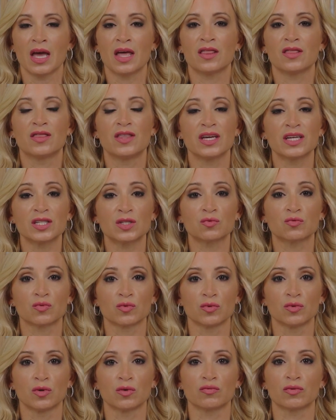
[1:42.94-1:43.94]
This
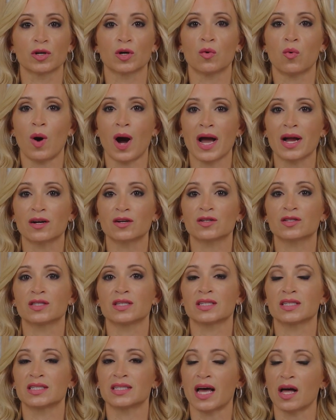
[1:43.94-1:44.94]
rule requires the
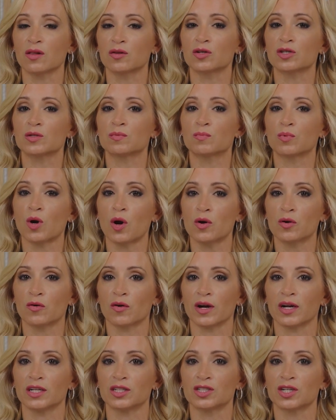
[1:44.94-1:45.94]
seller's
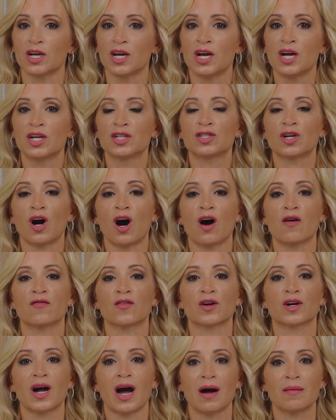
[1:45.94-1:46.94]
brokerage to offer
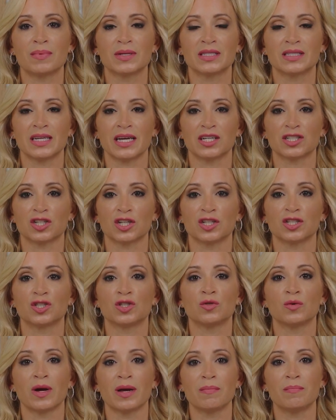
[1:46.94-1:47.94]
compensation
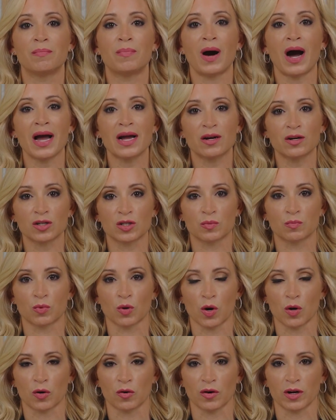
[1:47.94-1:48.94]
to a buyer's
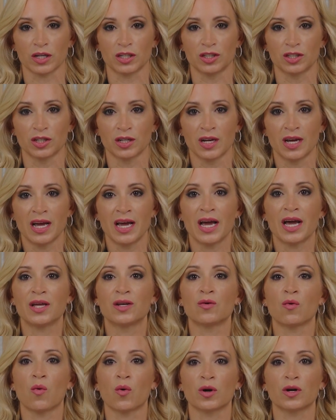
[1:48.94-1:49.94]
brokerage
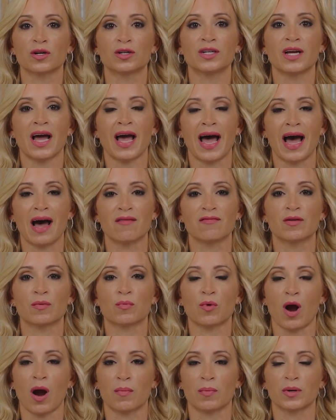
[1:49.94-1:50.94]
in order to have the
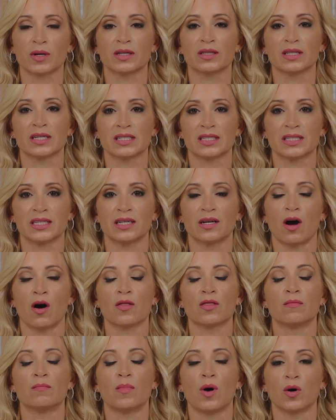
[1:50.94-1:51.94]
property listed on
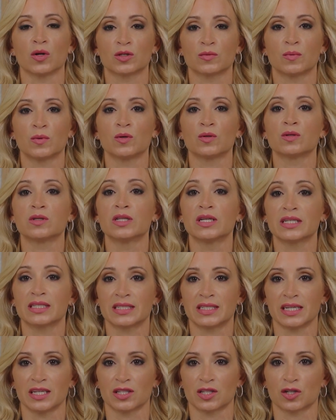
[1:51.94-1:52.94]
the multiple
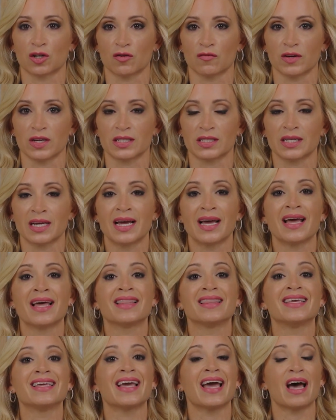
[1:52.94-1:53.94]
listing service,
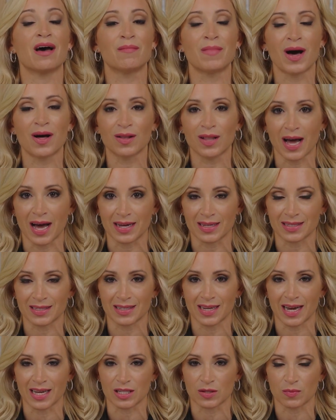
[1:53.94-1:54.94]
the MLS,
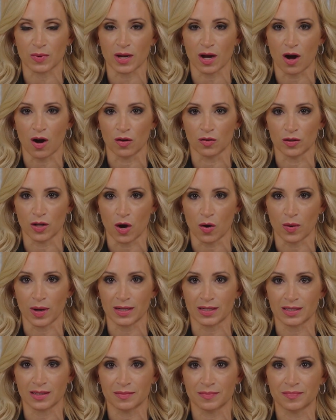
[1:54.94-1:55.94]
as we all know
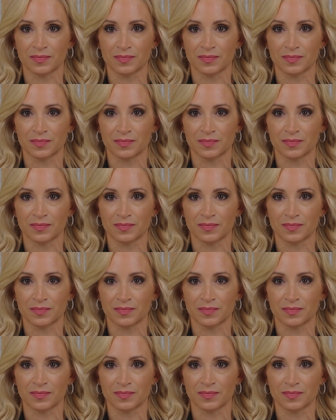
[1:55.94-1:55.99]
it.